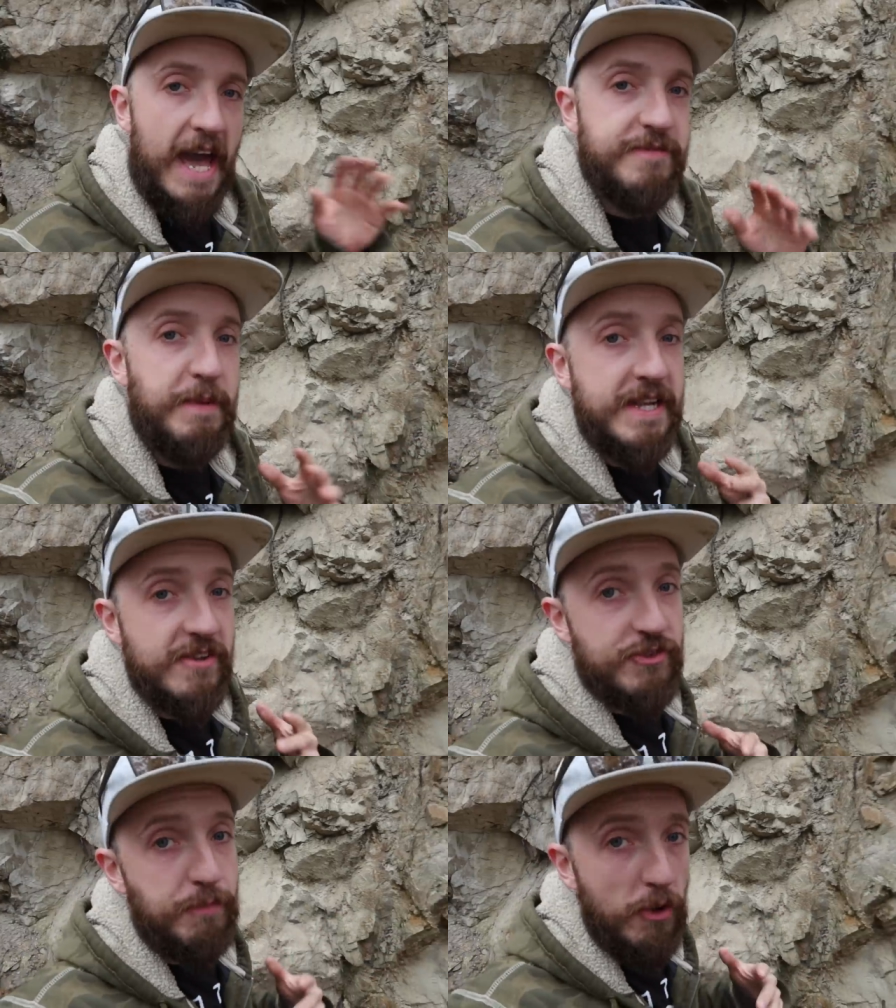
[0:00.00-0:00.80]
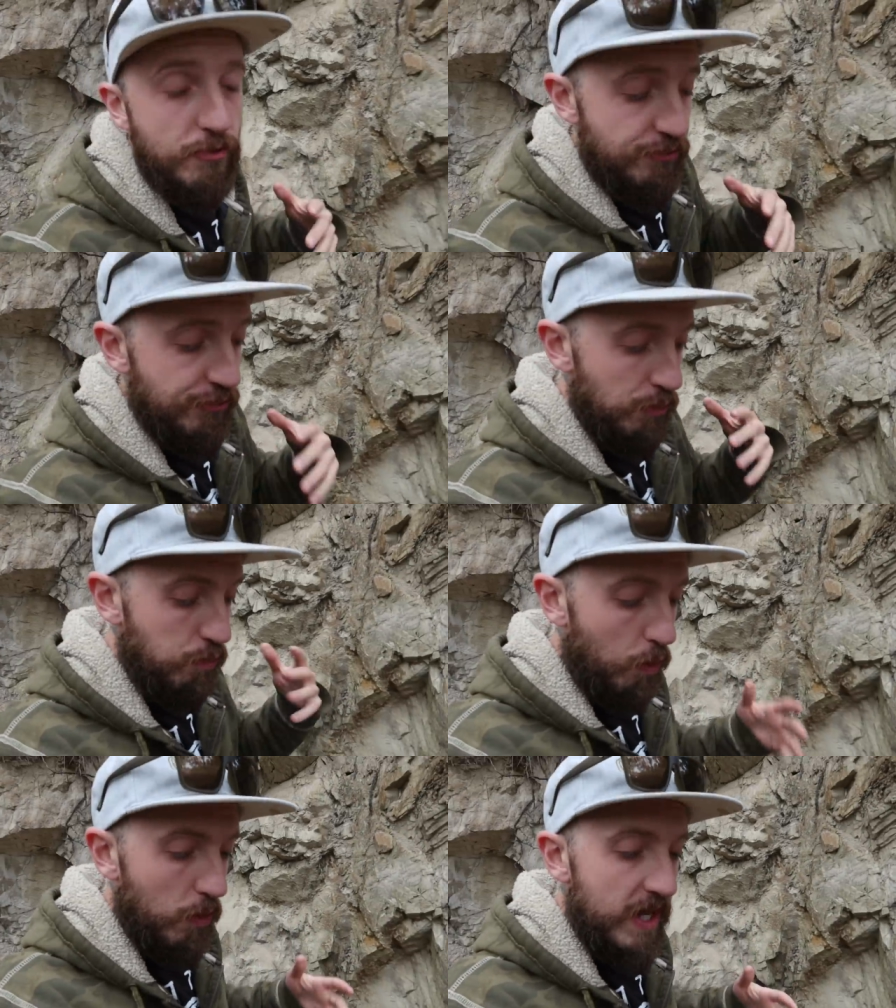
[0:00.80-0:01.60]
has been exposed to
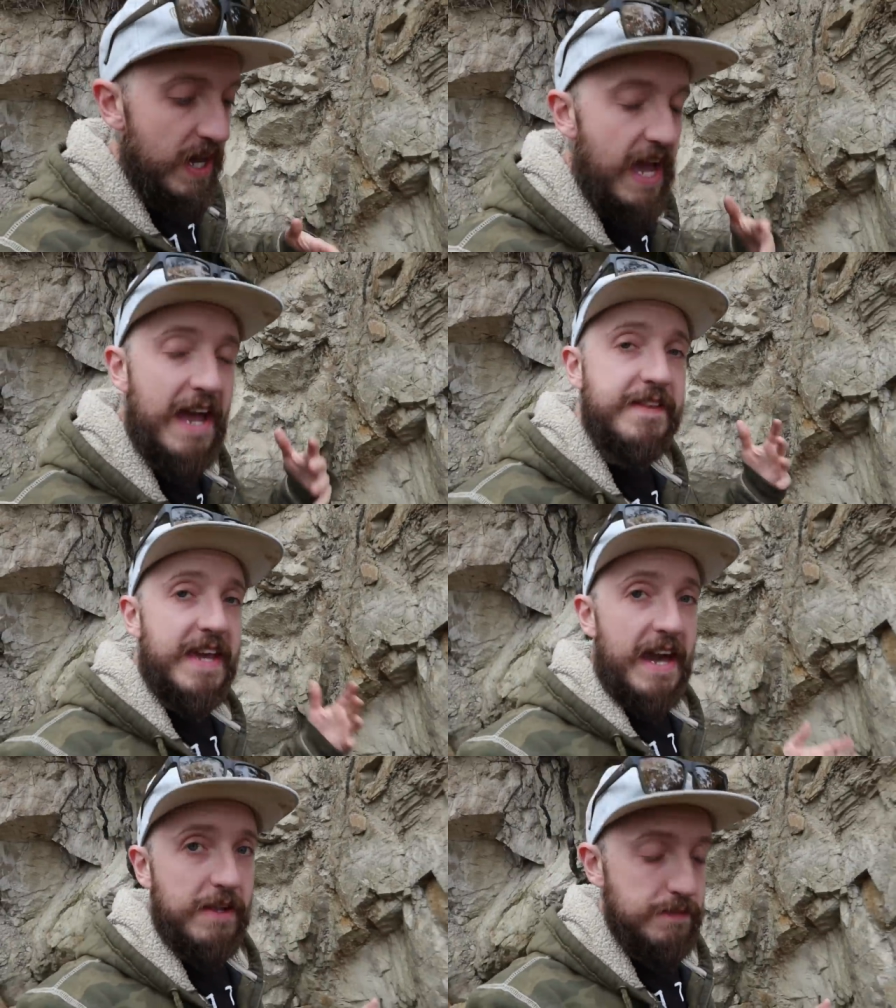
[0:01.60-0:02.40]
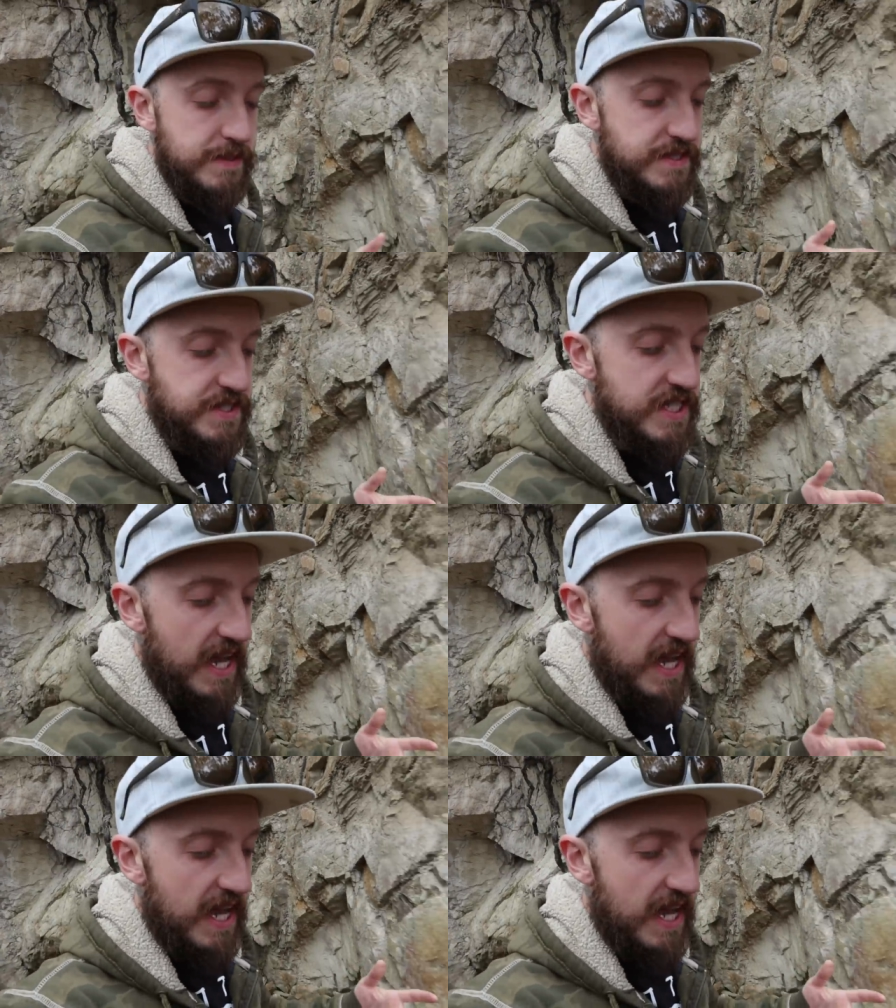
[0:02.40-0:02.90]
water and the elements,